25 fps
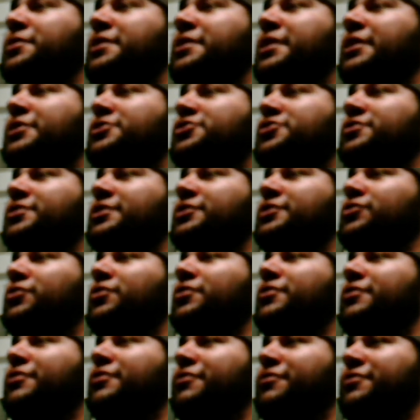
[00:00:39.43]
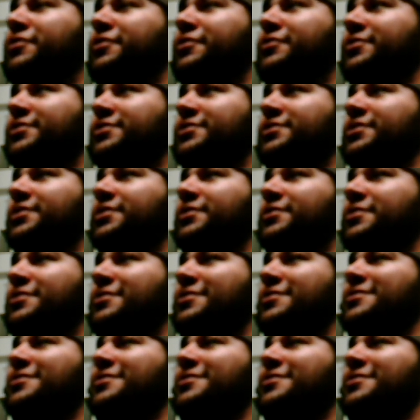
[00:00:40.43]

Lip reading: contradict all their theories then.